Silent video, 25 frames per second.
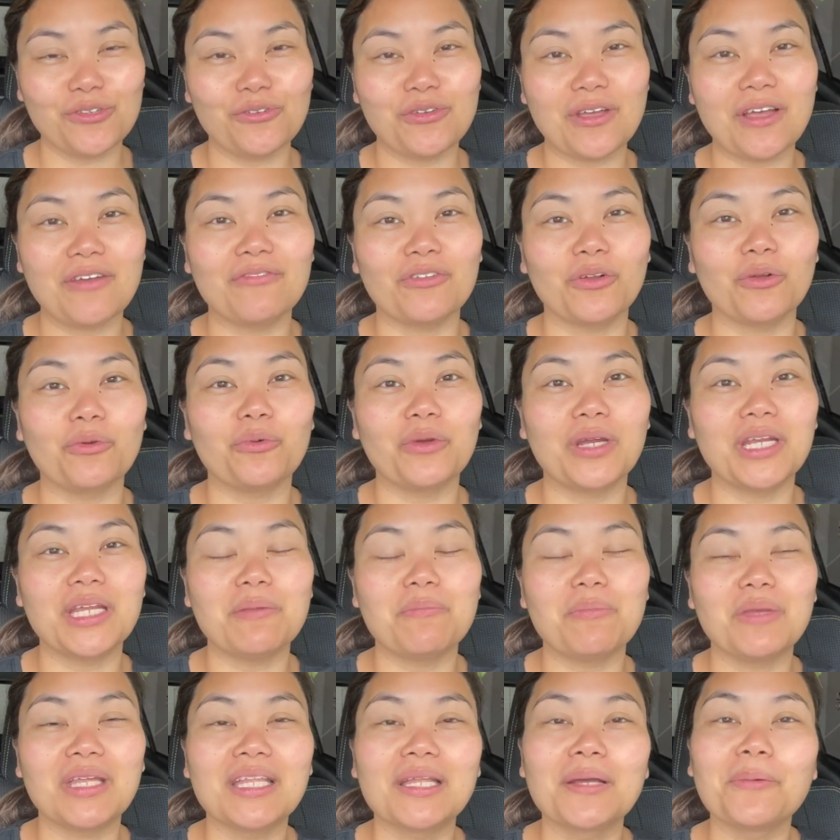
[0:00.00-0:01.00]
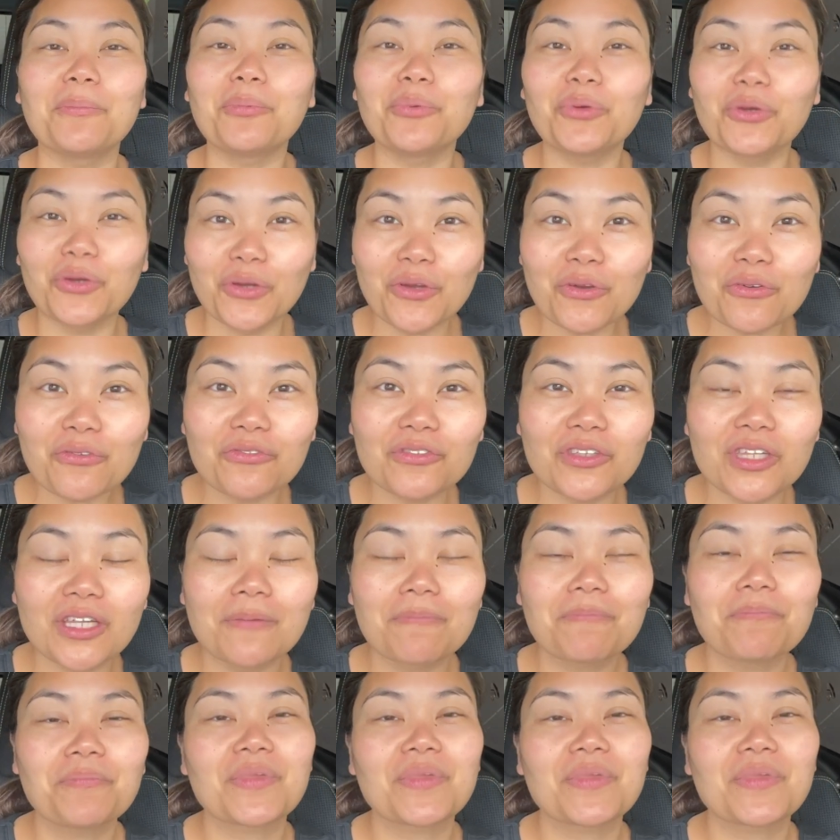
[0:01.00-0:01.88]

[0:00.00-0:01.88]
who have already been approved.